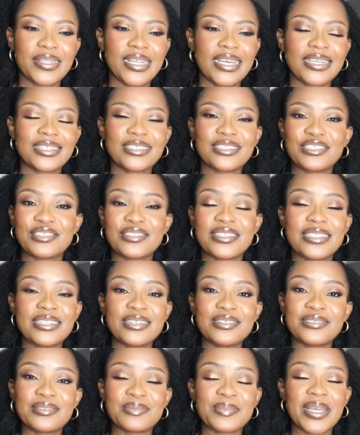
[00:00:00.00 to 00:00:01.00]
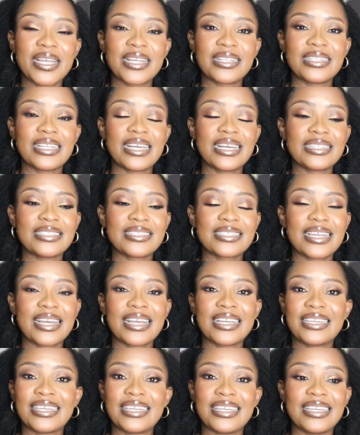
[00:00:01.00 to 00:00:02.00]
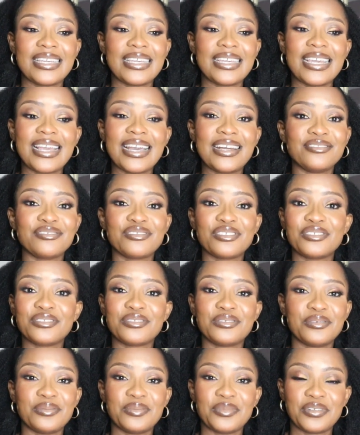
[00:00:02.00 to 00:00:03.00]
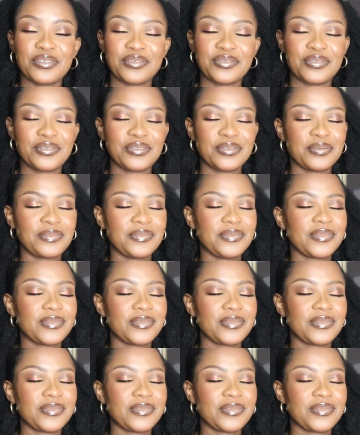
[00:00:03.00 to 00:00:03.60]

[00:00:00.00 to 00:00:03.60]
Like, she steals my dad's car key and just zoom off.